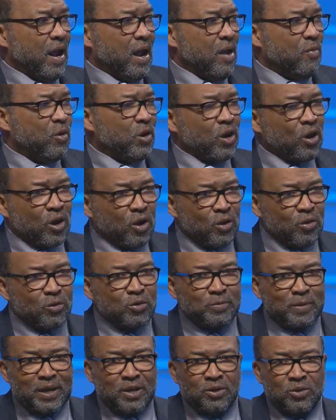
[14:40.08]
I want to
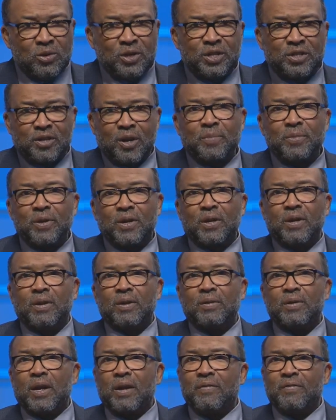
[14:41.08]
close by doing
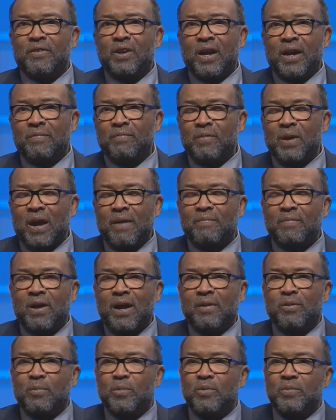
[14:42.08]
something. I've
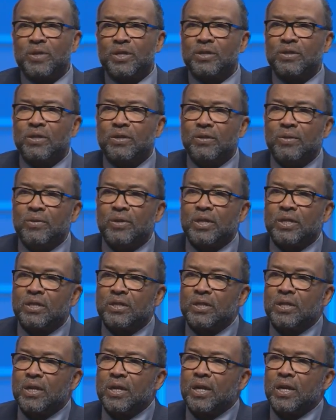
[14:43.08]
gotten permission to do
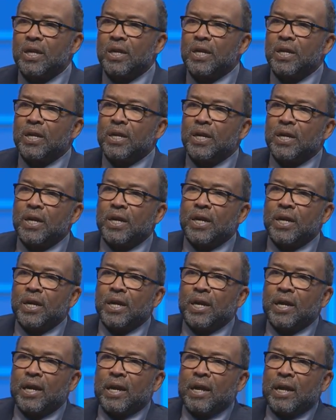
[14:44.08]
this.
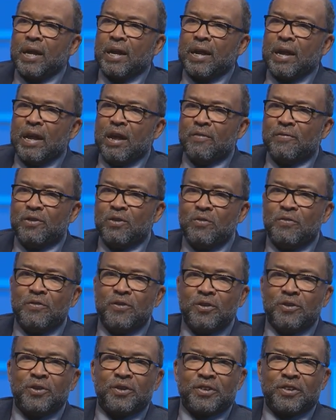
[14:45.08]
If you
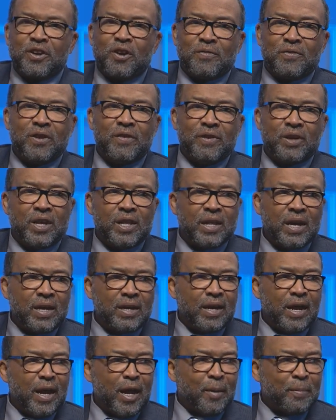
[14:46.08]
feel yourself living in
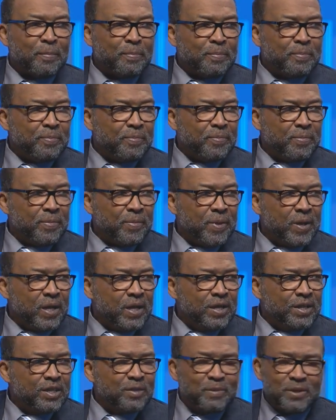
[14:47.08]
that gap,
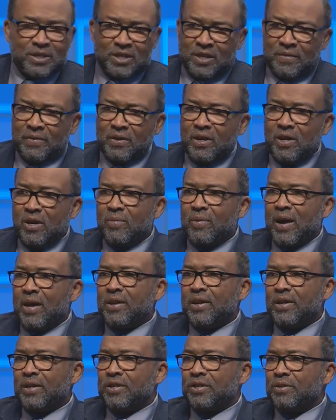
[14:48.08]
specifically
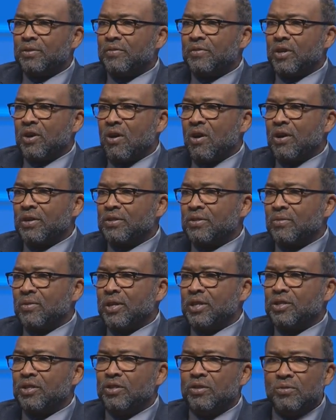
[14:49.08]
around the issue of
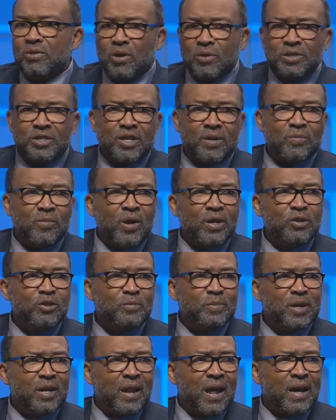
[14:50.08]
incarceration, you know someone
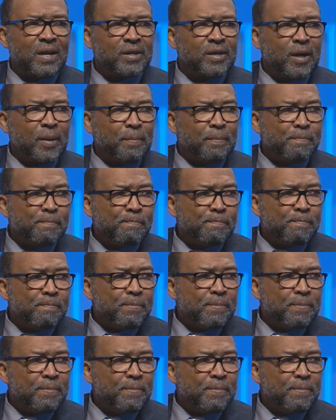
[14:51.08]
who's been locked up,